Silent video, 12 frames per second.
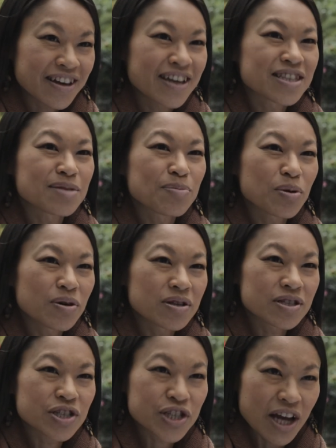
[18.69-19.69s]
it's
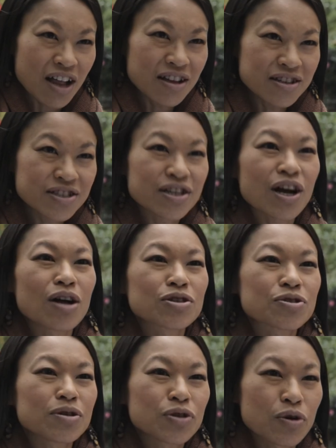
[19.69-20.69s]
important to challenge the
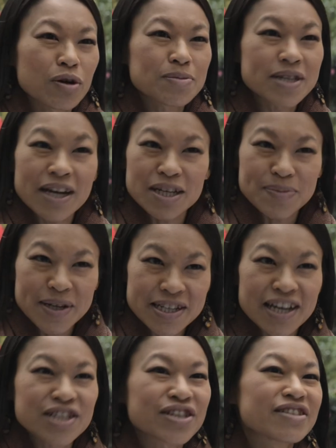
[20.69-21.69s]
cultural norms and
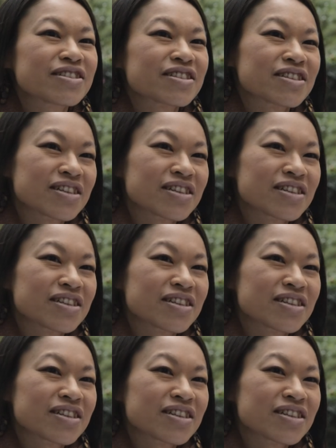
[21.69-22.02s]
expectations.